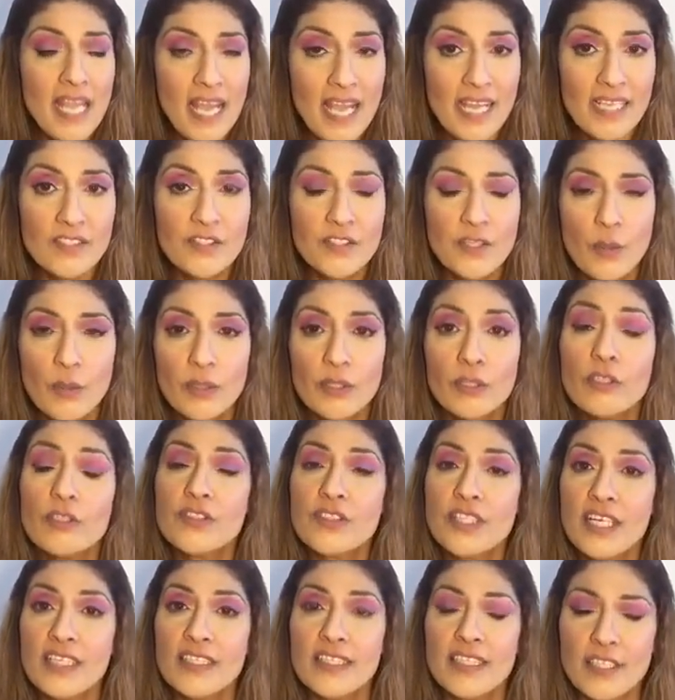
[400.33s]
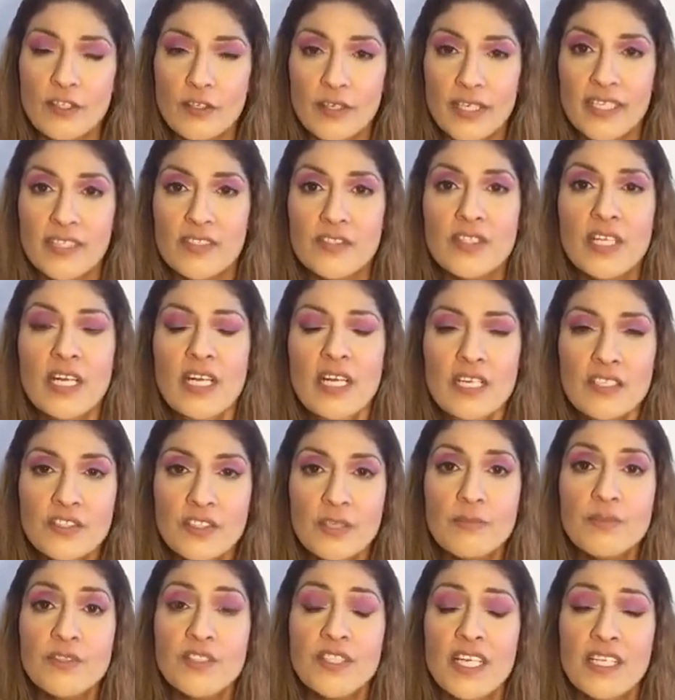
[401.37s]
And so it looks like there is
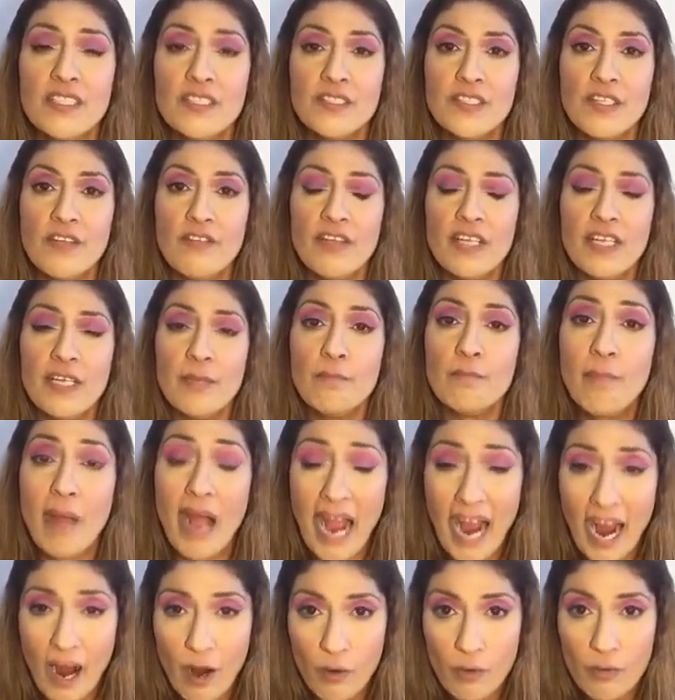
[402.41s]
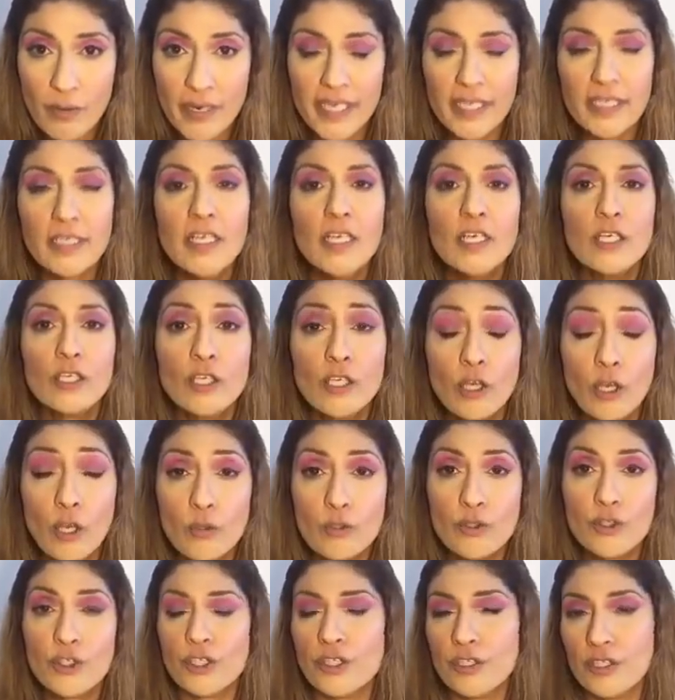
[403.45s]
some sense of an empowering
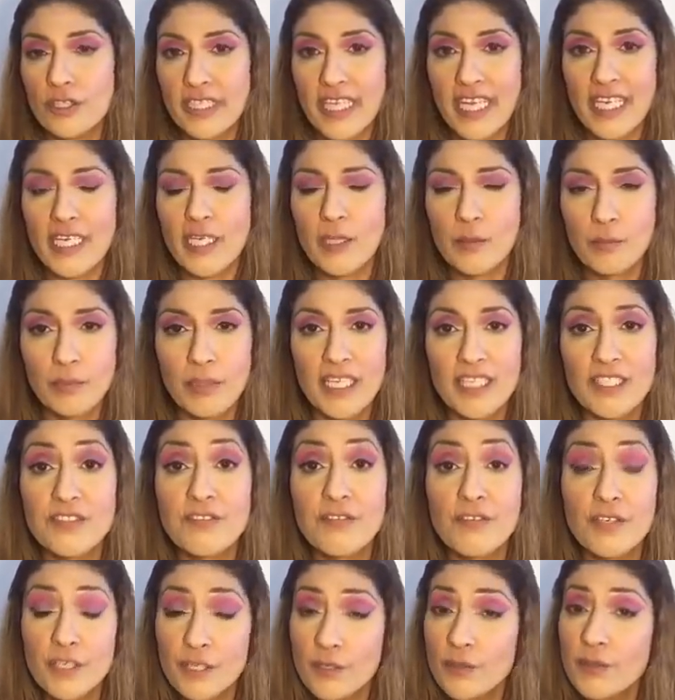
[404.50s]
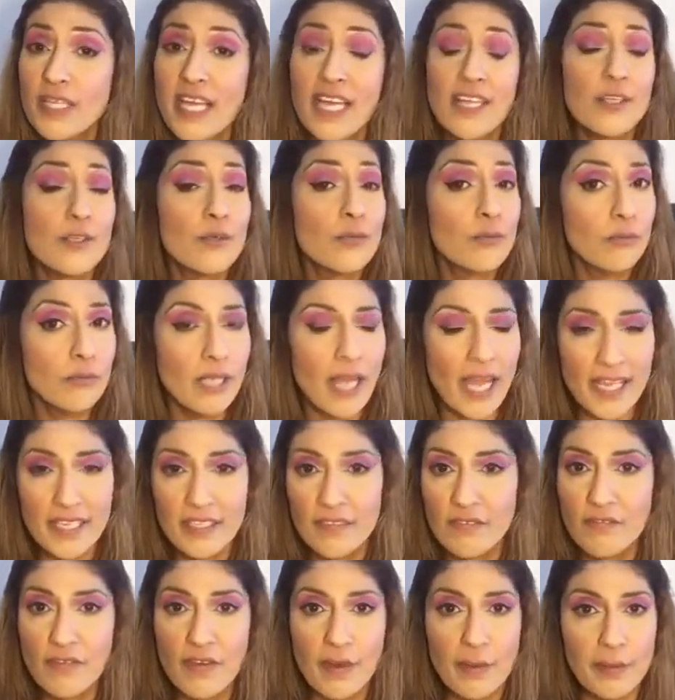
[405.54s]
closure taking place for you that you
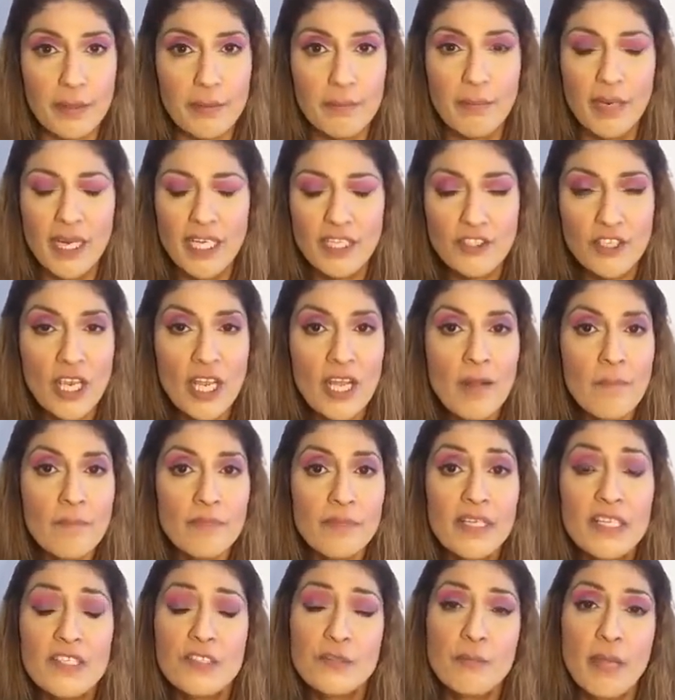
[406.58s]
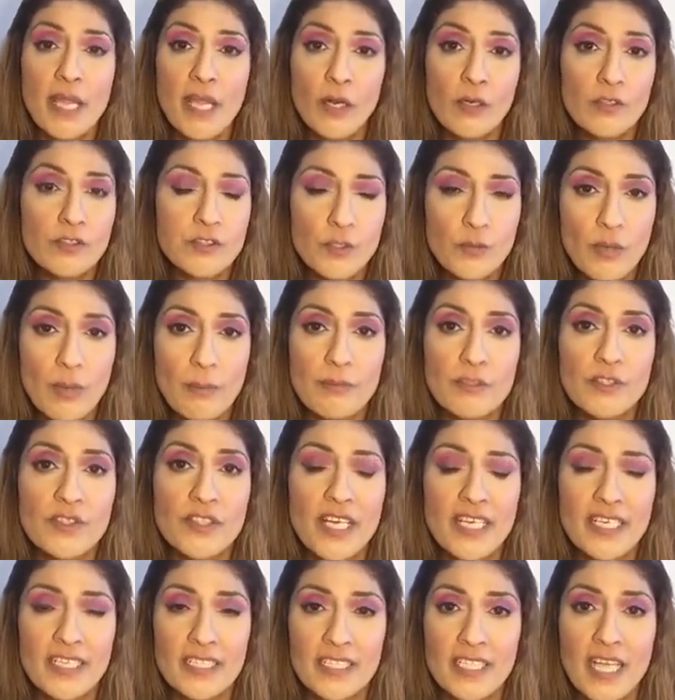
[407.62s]
like very much. This may also
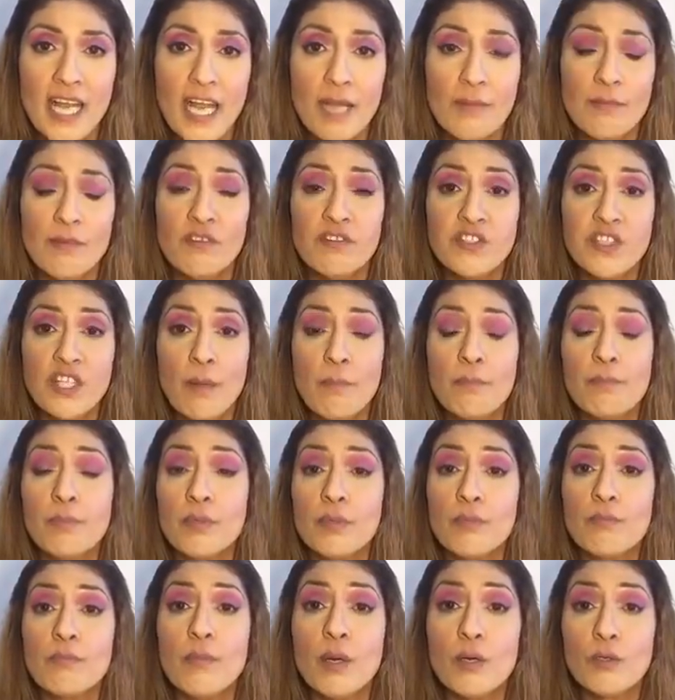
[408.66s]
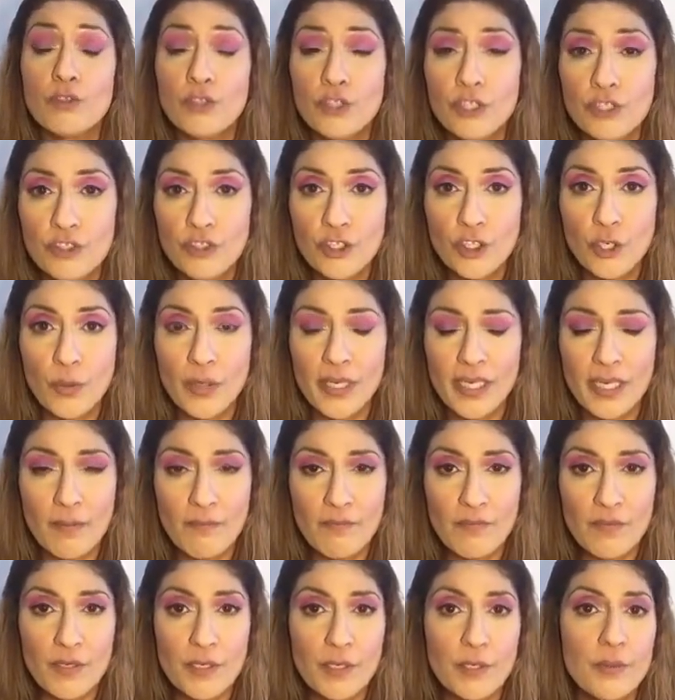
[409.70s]
represent a time of some promotion showing
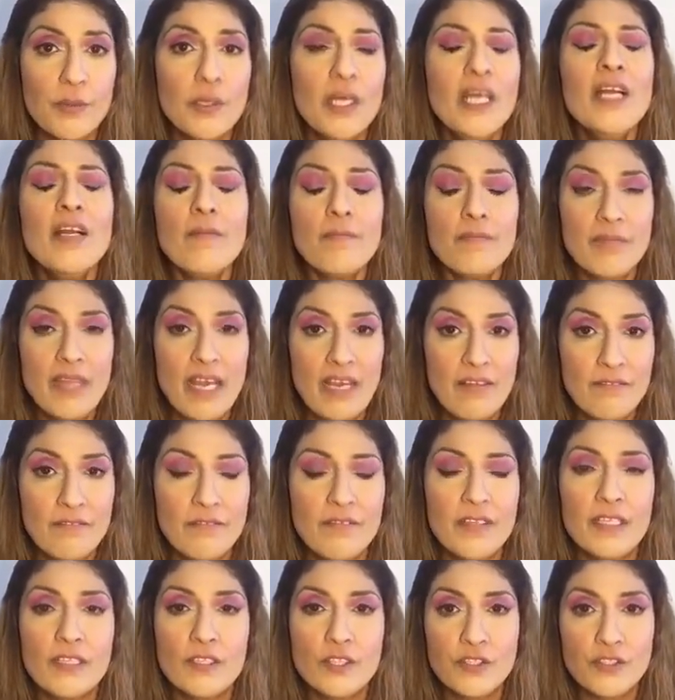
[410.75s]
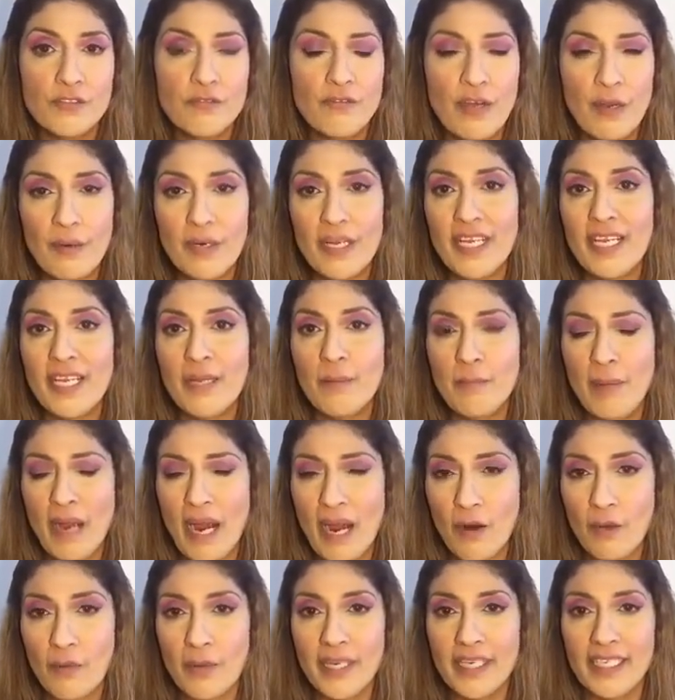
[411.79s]
up for you that feels very
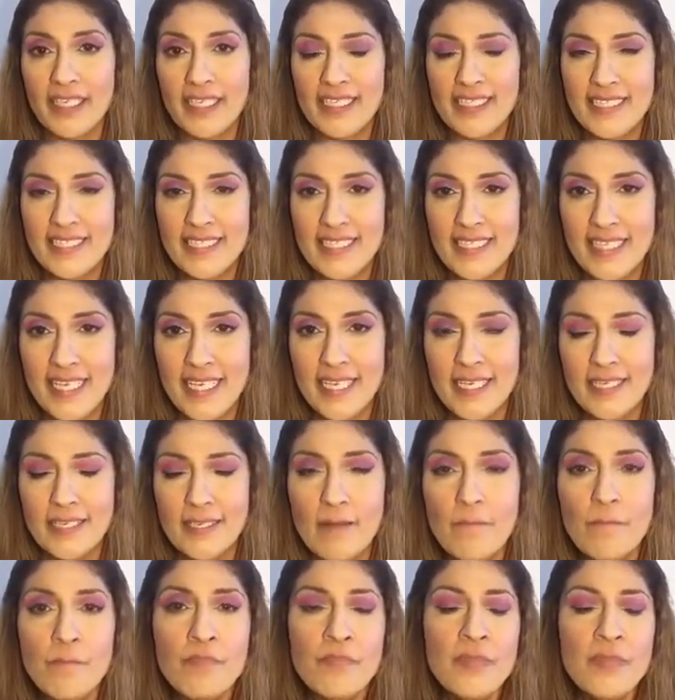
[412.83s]
empowering indeed.